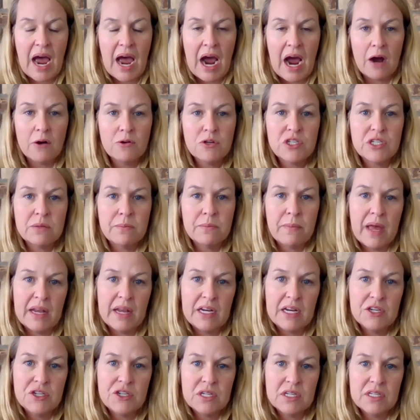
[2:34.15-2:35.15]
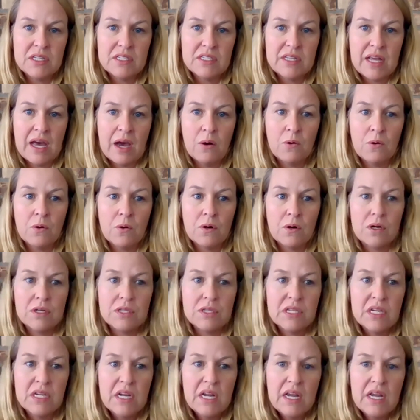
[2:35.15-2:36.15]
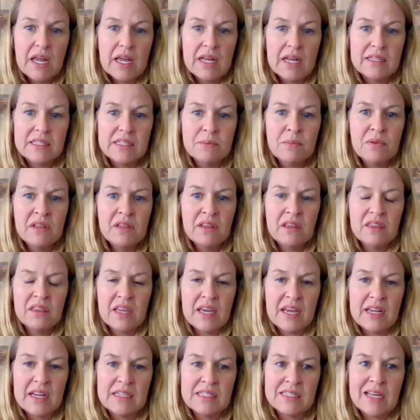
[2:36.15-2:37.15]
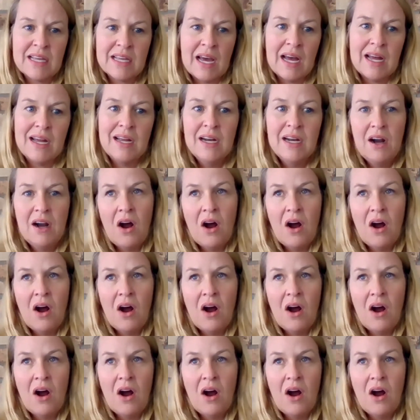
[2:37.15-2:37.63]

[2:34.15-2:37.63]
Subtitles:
how she manages that horse and some of the things that